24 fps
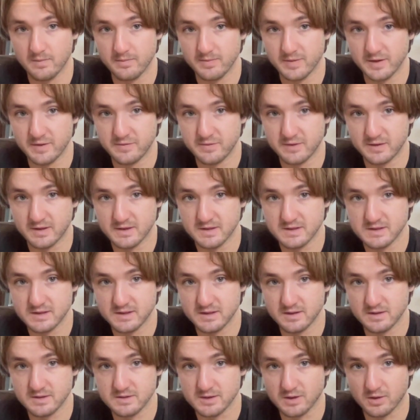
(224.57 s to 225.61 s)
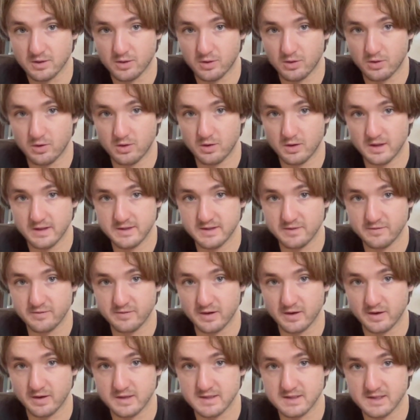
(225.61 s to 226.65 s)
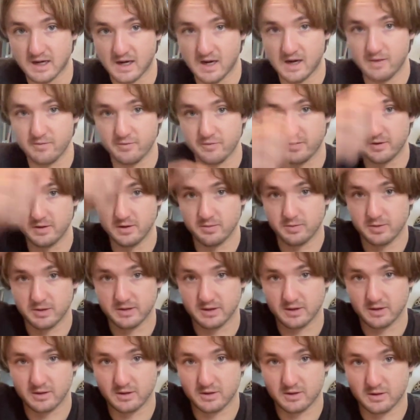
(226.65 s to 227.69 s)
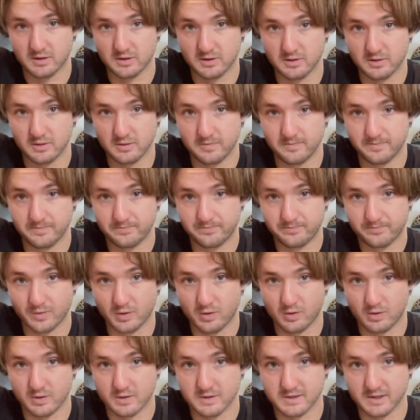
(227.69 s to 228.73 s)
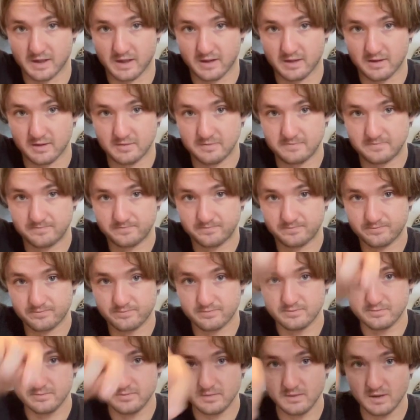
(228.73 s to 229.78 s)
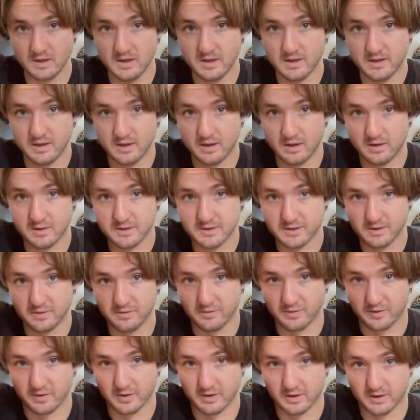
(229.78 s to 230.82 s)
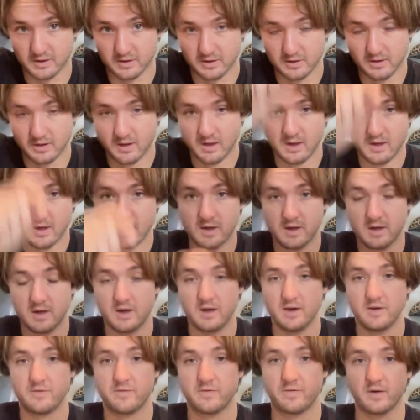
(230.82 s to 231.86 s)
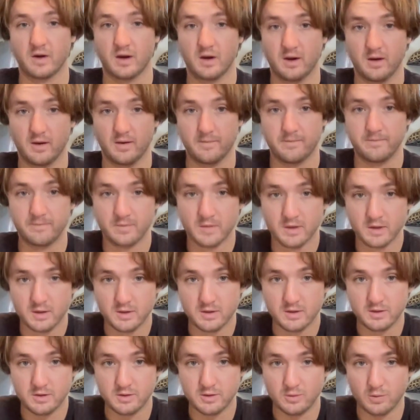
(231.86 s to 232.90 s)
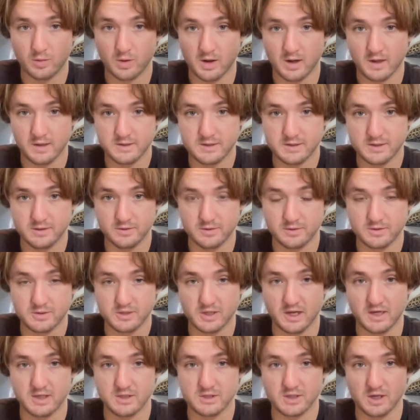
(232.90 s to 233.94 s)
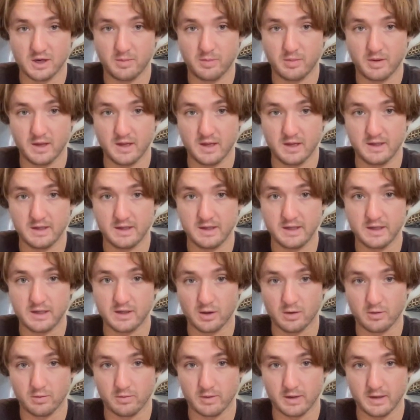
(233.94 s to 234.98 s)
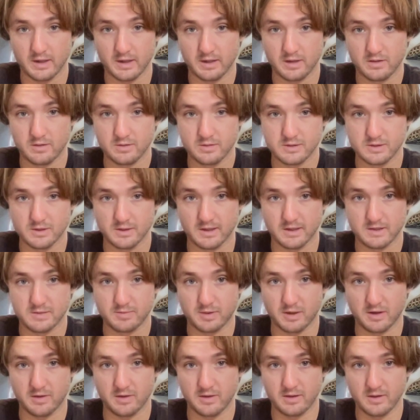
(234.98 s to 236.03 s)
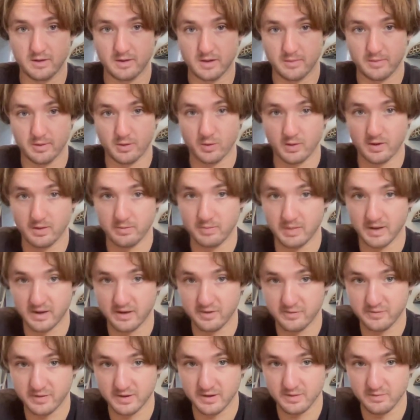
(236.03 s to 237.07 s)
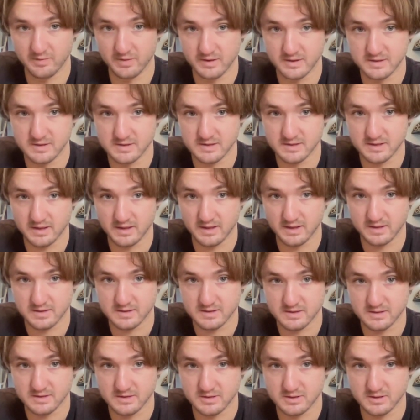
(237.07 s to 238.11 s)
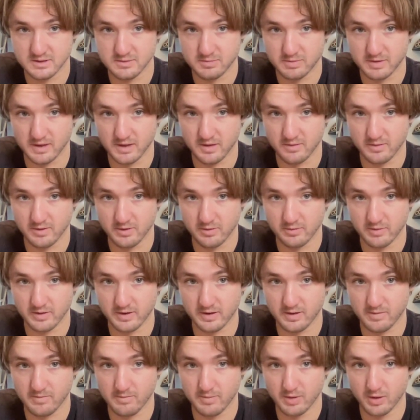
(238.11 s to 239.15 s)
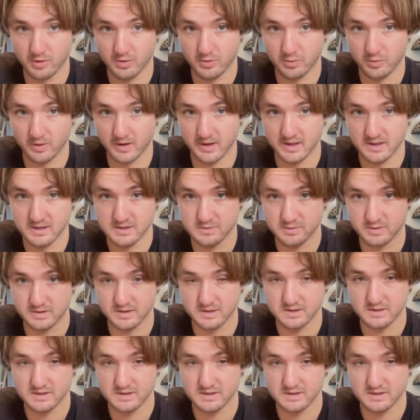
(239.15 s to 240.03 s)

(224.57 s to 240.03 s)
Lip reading: If you can see, there's a hole at the very top for you to put the hook through horizontal, and then also vertical if you want to change up and neko rig. So that's probably the number one benefit of these things, is just being able to rig them both ways with the